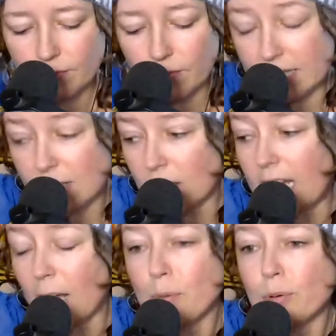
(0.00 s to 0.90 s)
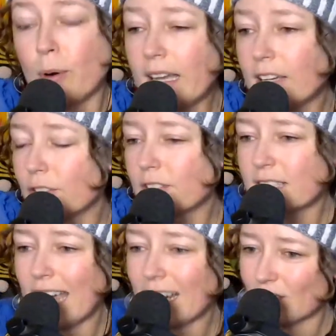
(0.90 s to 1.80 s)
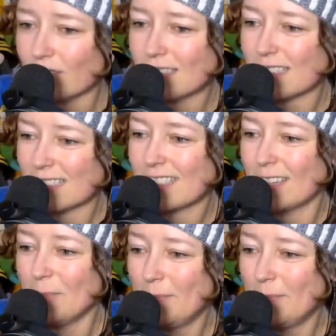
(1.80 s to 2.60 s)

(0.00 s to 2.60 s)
It's like a predator detection system,